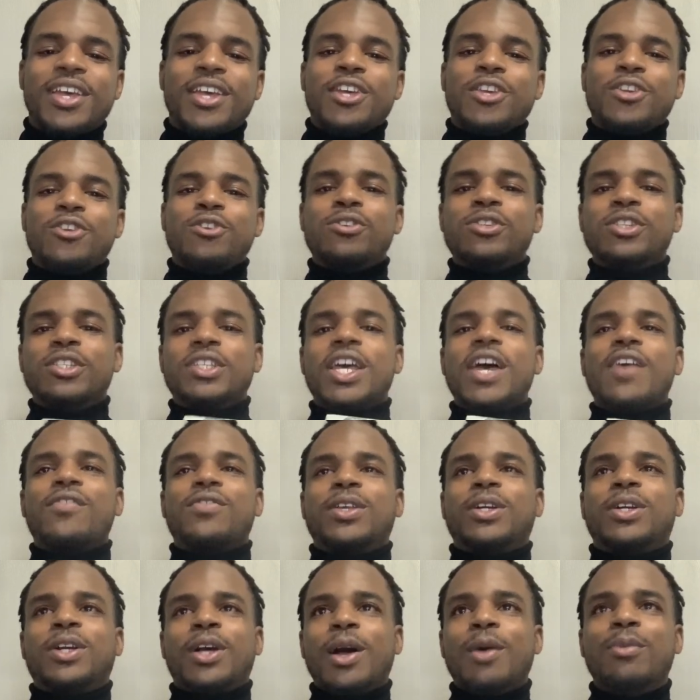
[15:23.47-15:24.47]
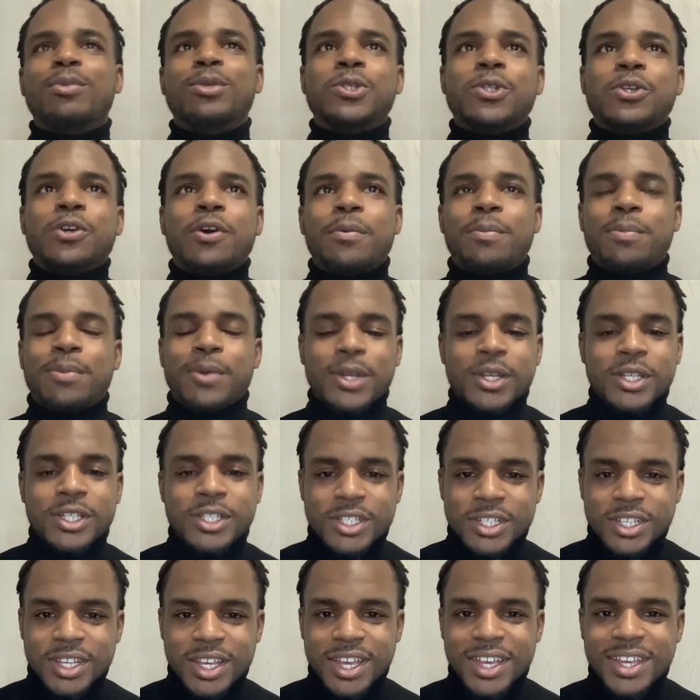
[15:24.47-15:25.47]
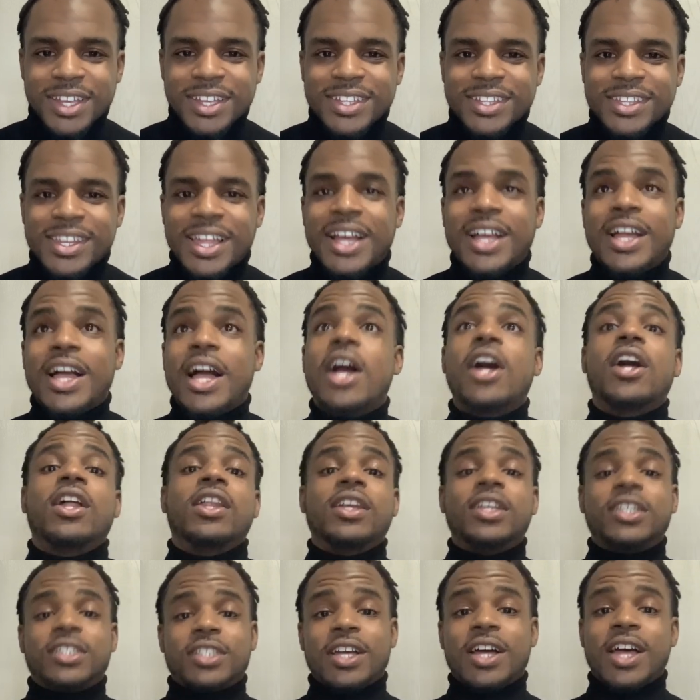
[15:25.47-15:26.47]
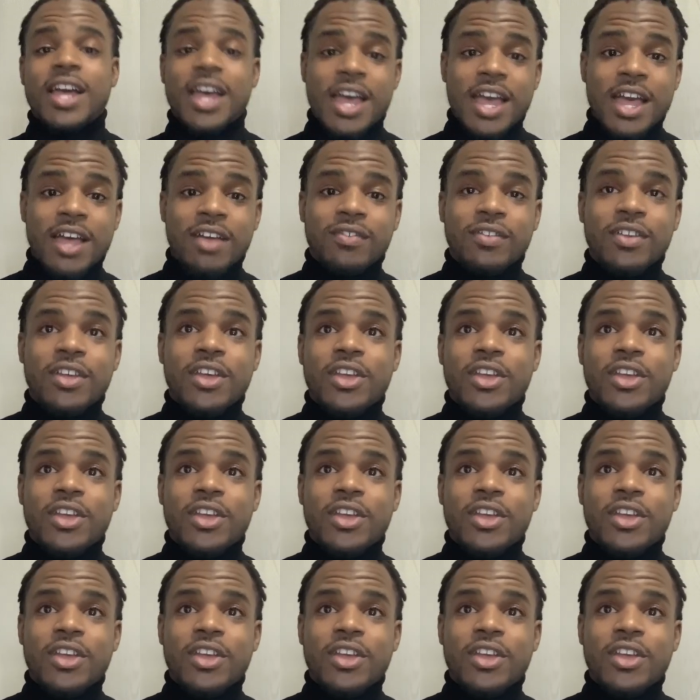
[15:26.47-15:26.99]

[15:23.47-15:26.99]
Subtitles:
you just have to come to appreciate, like at least I have.